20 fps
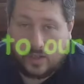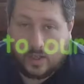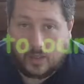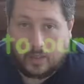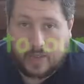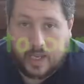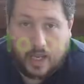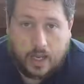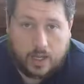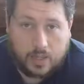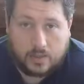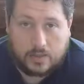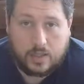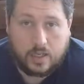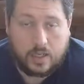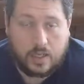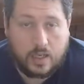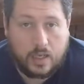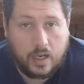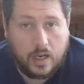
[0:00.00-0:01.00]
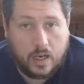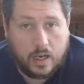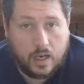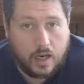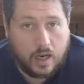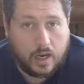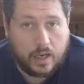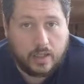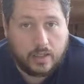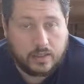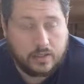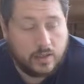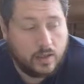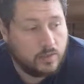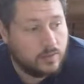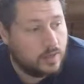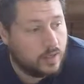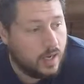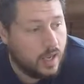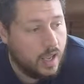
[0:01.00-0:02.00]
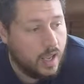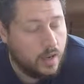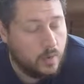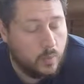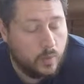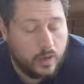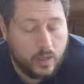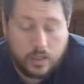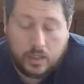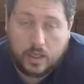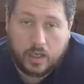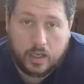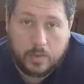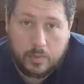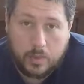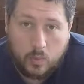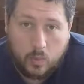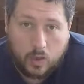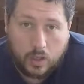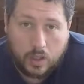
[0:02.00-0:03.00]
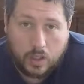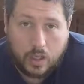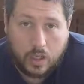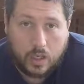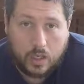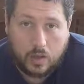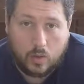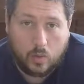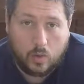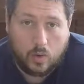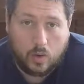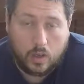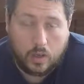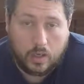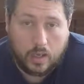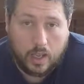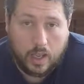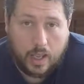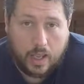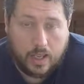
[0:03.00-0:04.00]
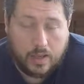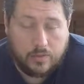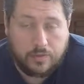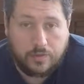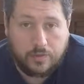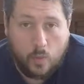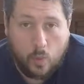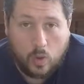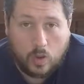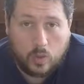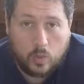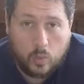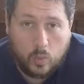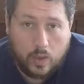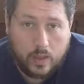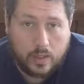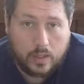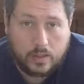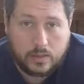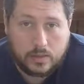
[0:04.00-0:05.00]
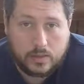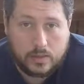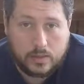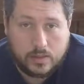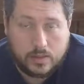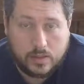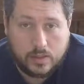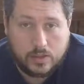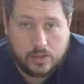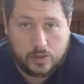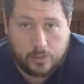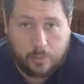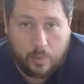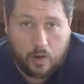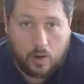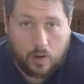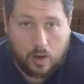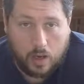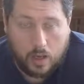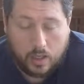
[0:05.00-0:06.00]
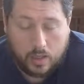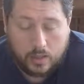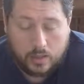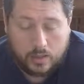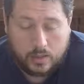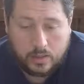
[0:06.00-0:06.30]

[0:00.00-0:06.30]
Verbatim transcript: What's up, guys? All right, so today we are going to be working on a Four Winds Spa.